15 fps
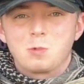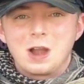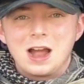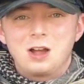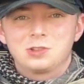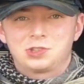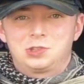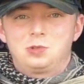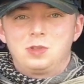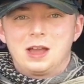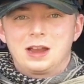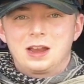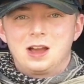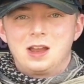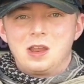rounds through
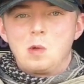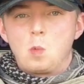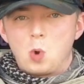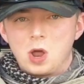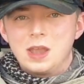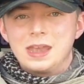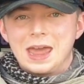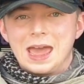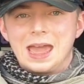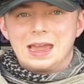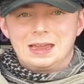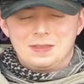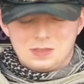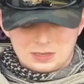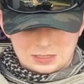that gun in one
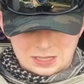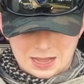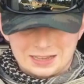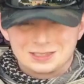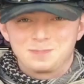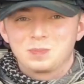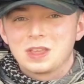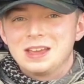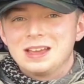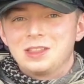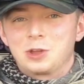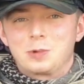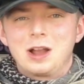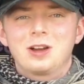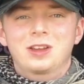day in this class.
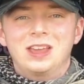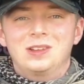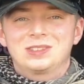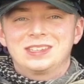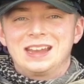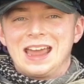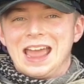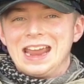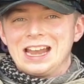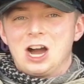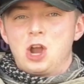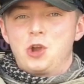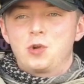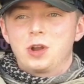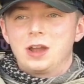The round count said
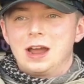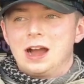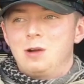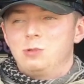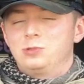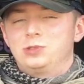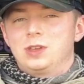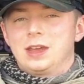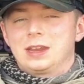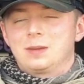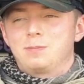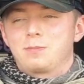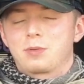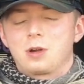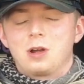800. I was like,
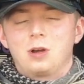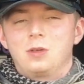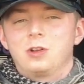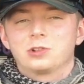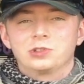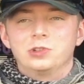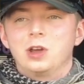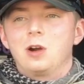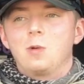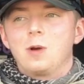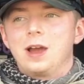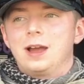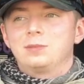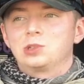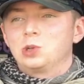bro, there's no
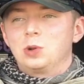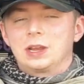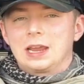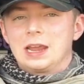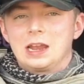way I'm shooting